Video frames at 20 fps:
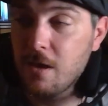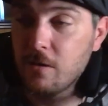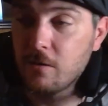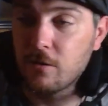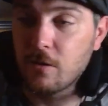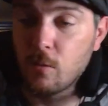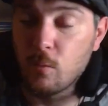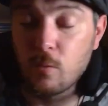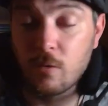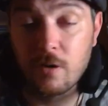
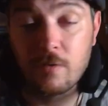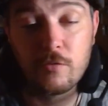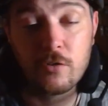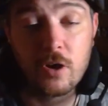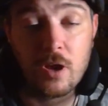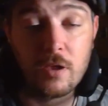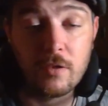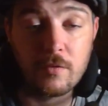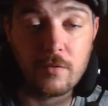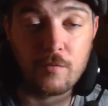So wherever you
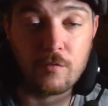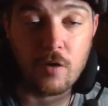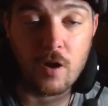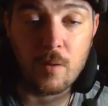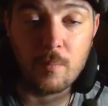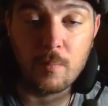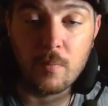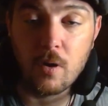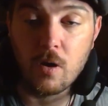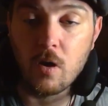guys are
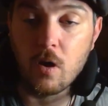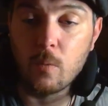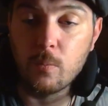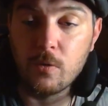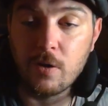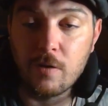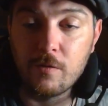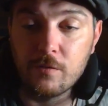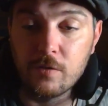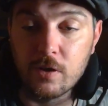from, hope
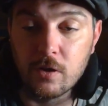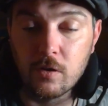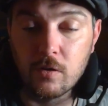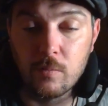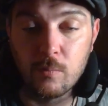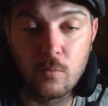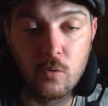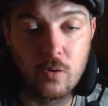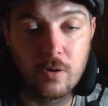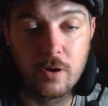you're having a
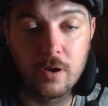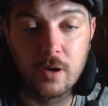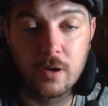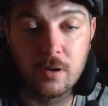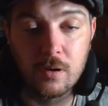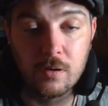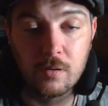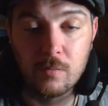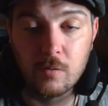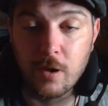good
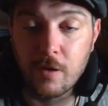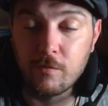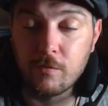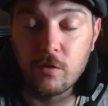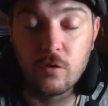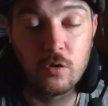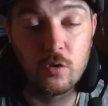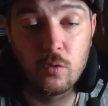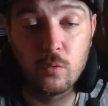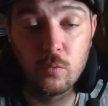morning,
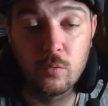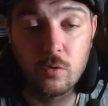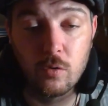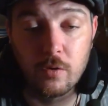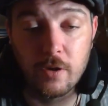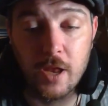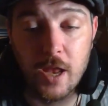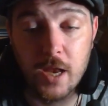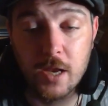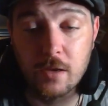afternoon,
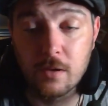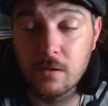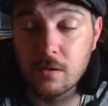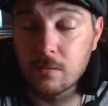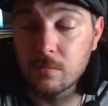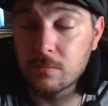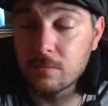or night,